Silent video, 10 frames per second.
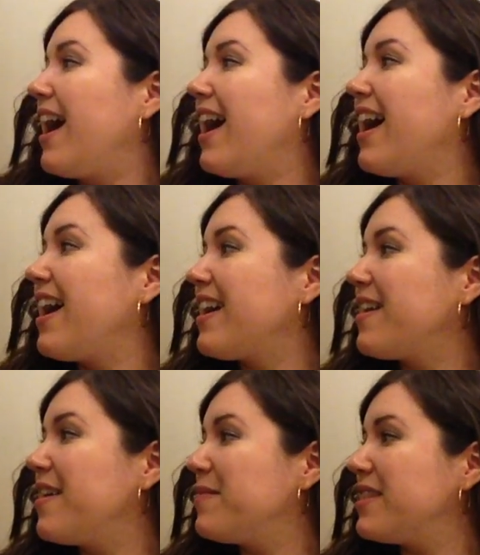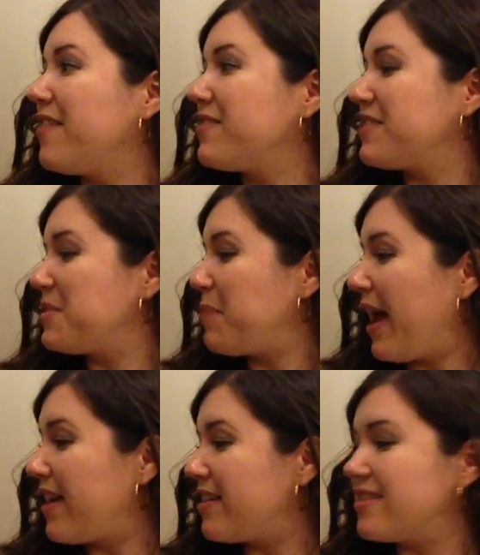I am in love with this
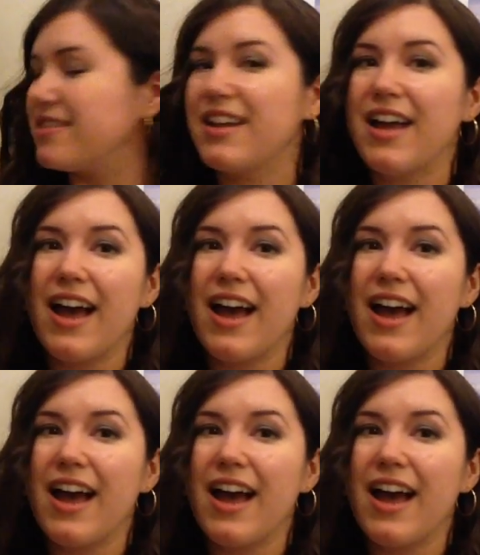pattern.